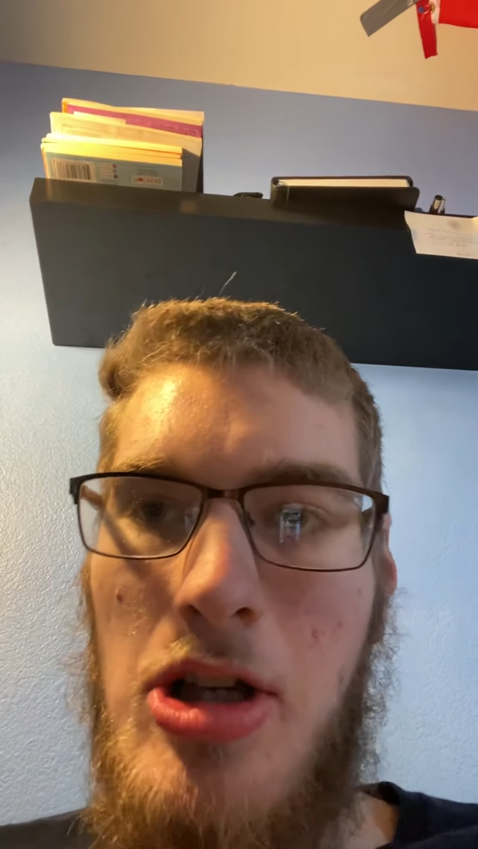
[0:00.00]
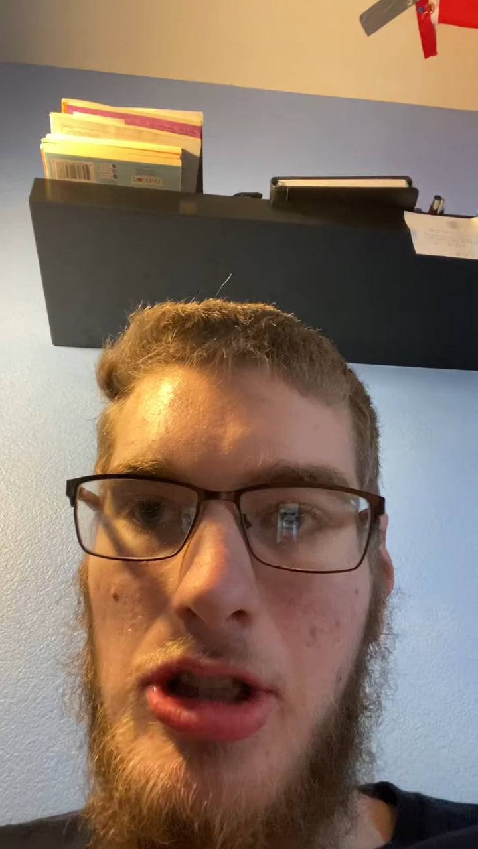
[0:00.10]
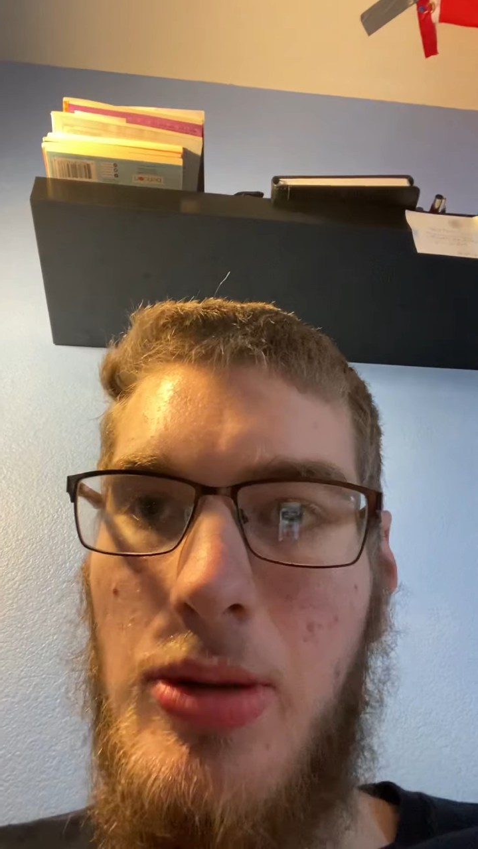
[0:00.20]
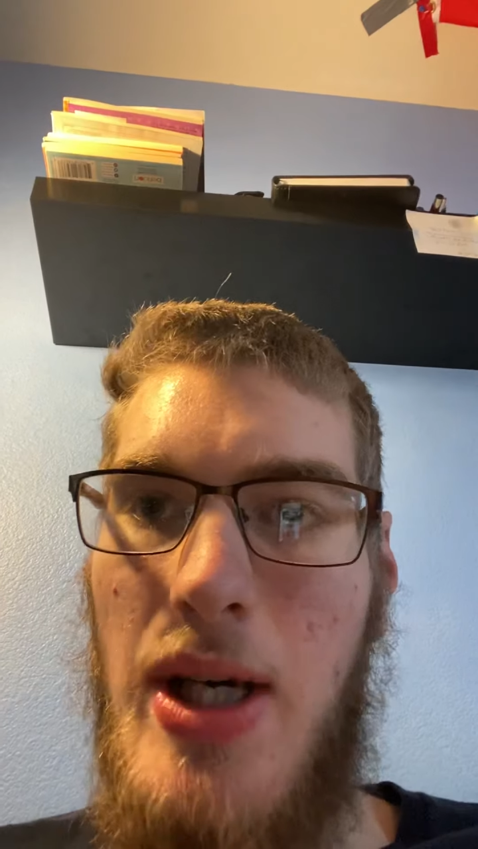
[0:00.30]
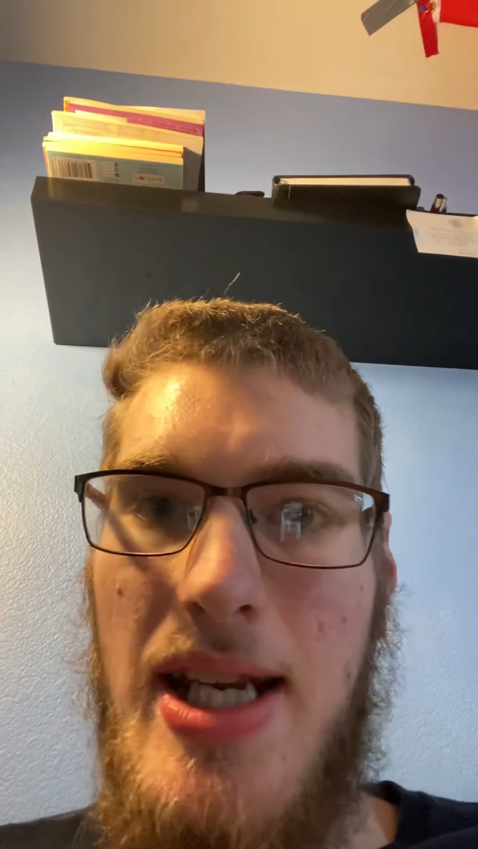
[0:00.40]

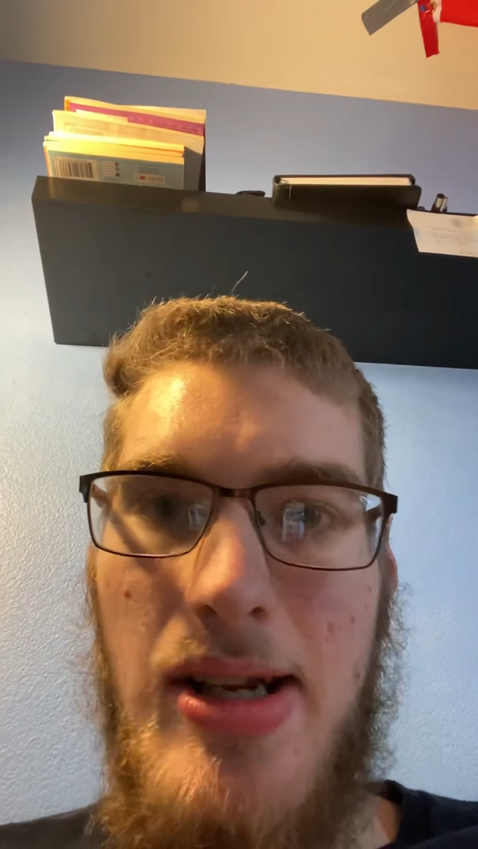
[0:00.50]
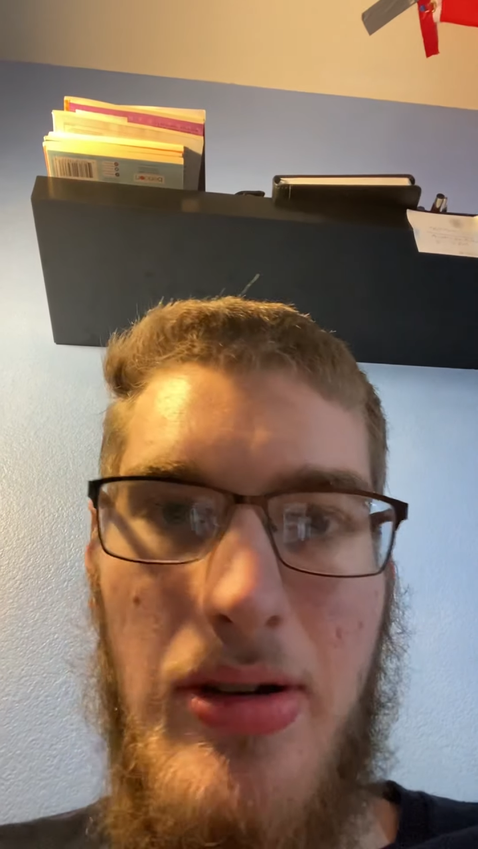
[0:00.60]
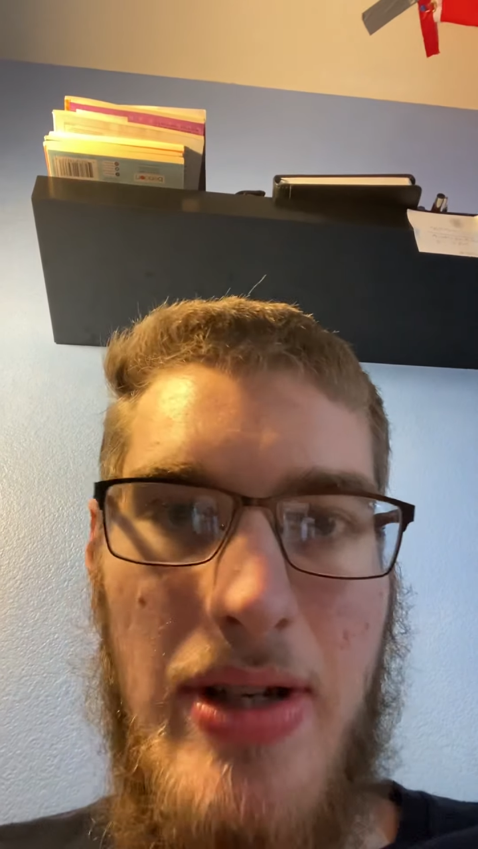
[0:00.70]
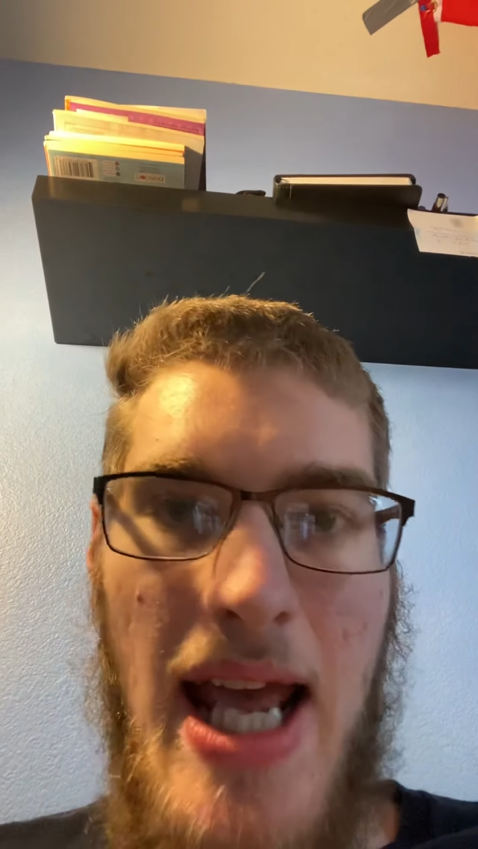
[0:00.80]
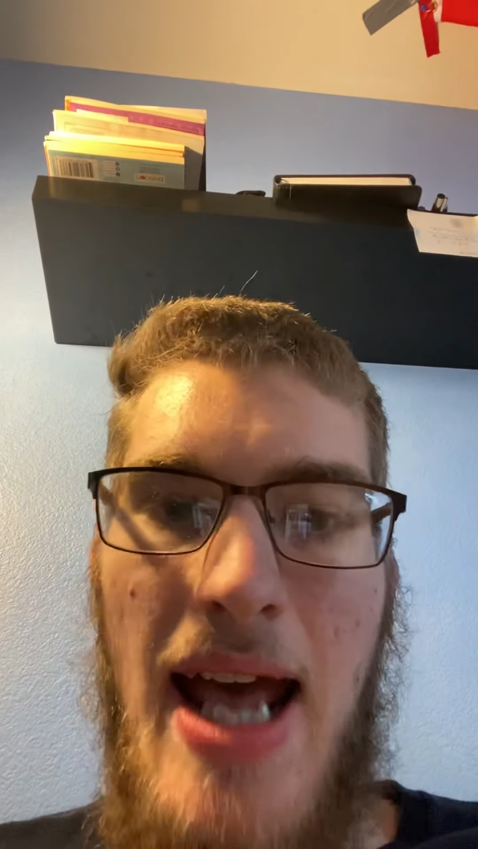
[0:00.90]
so that he
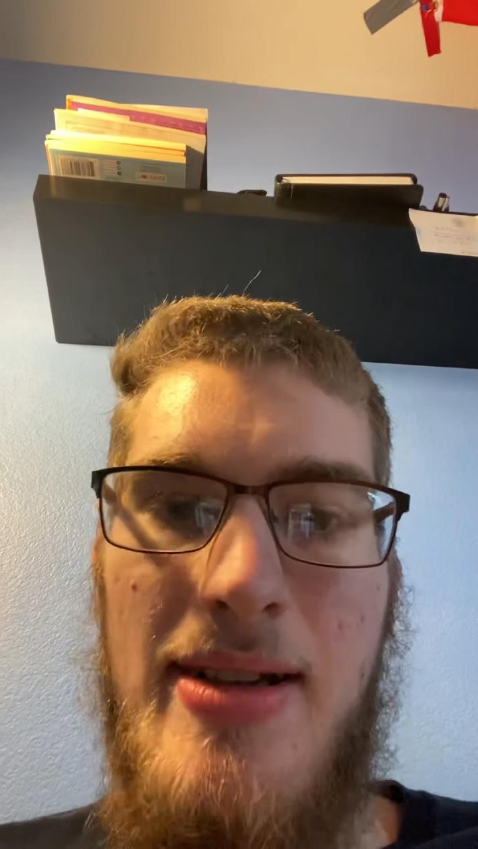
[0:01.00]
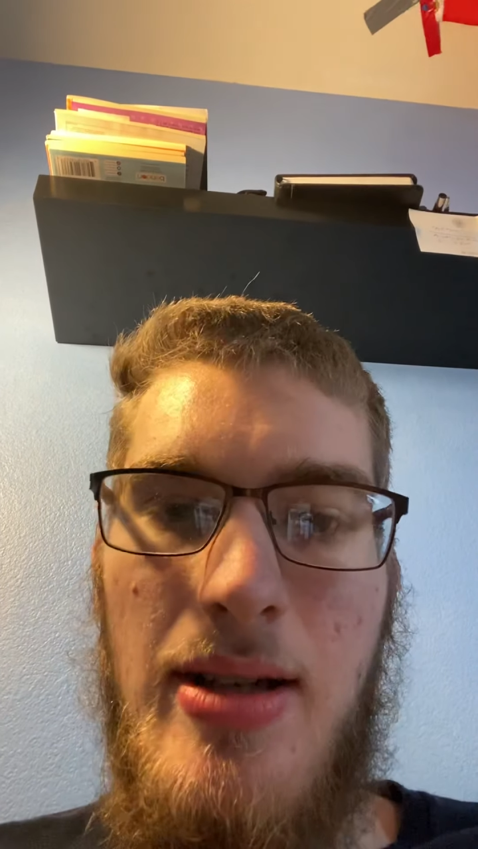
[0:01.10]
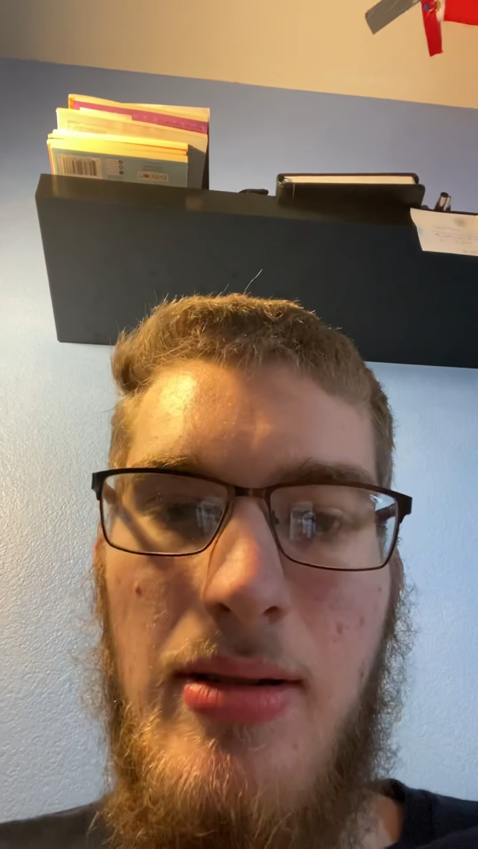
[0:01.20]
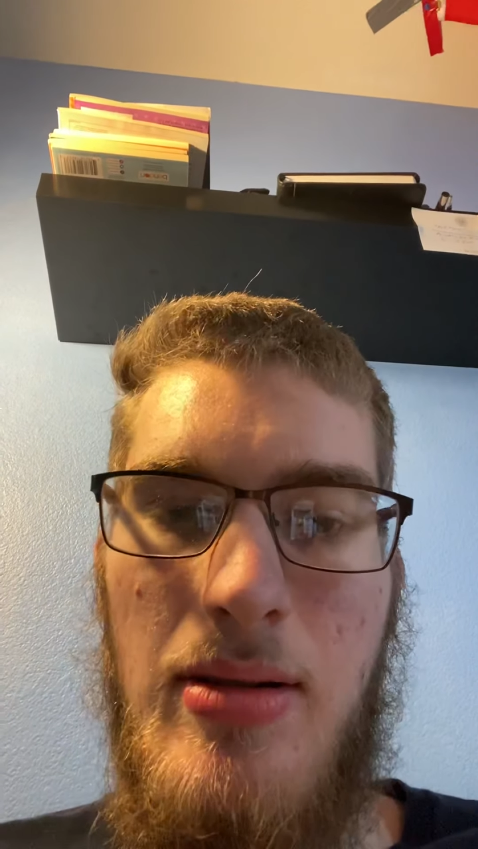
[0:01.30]
could get